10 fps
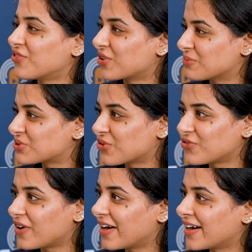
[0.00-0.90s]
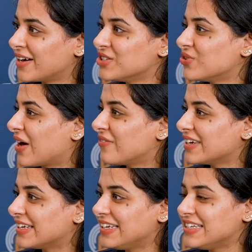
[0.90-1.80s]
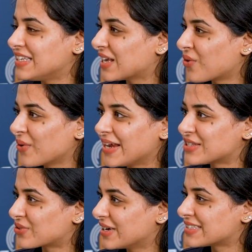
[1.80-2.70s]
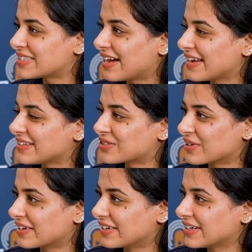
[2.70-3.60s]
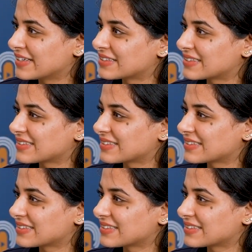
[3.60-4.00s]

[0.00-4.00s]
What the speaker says: the forum so far? Do you have any key takeaways or insights or learnings?